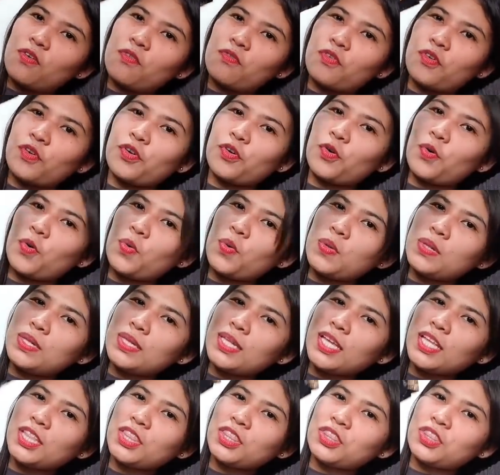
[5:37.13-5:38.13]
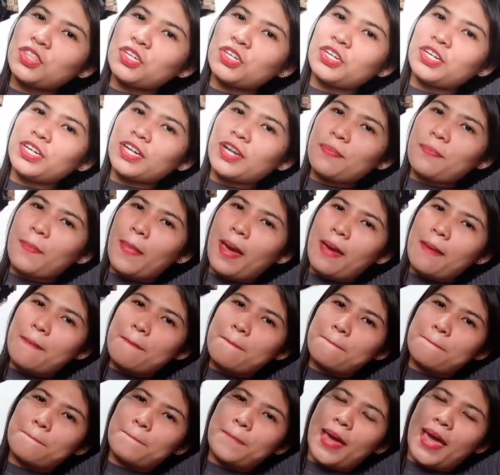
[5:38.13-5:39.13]
For only
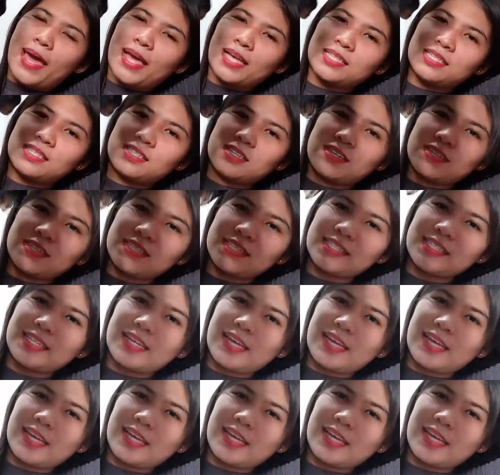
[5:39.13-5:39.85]
35 pesos,